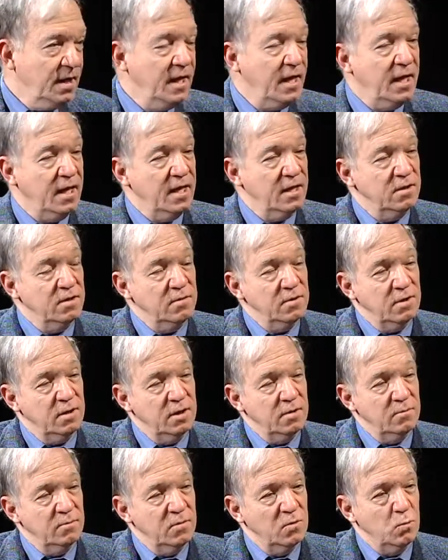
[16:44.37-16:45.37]
and
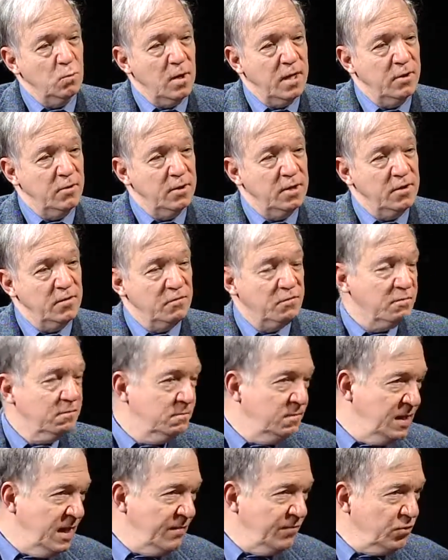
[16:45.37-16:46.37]
while it is
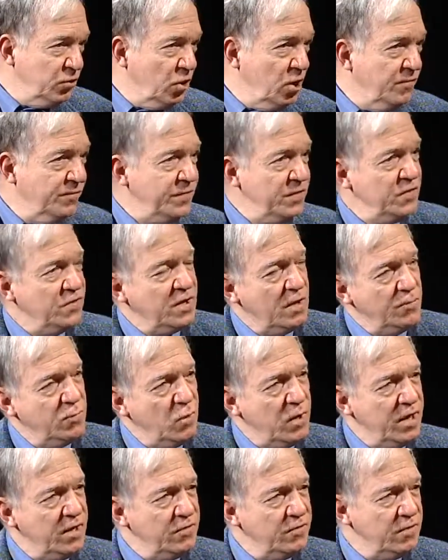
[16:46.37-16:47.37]
leveled off in some
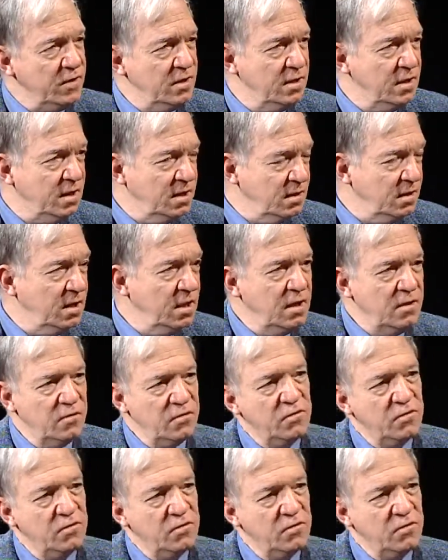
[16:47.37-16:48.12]
ways, it is